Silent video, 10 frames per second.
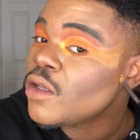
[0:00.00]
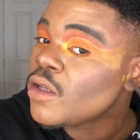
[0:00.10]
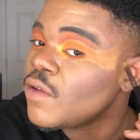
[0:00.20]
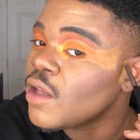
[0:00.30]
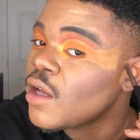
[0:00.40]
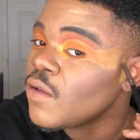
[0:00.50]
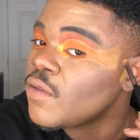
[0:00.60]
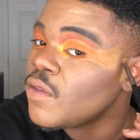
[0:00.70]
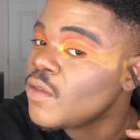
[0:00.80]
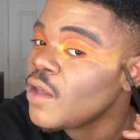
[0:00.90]
fill out
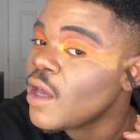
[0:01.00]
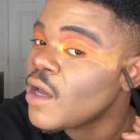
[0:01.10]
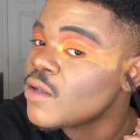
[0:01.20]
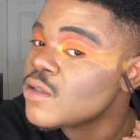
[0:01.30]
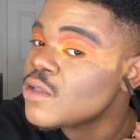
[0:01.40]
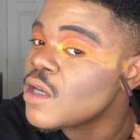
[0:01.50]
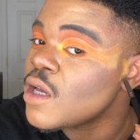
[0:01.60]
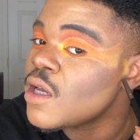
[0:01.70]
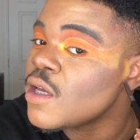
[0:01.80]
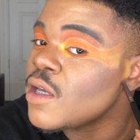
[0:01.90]
the
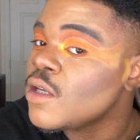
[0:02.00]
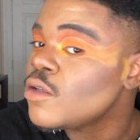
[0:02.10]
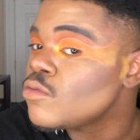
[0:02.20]
outside.